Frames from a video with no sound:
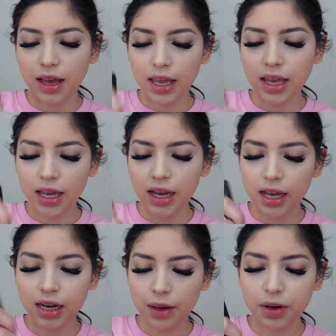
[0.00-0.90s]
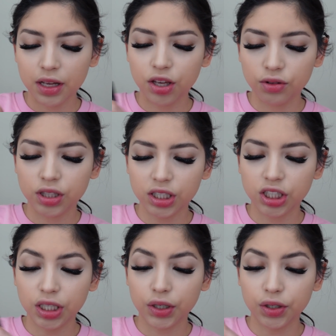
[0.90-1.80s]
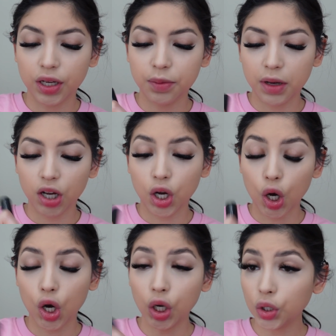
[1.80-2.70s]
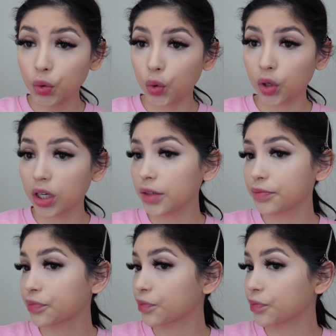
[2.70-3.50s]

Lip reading: and I'm gonna use this to cream contour.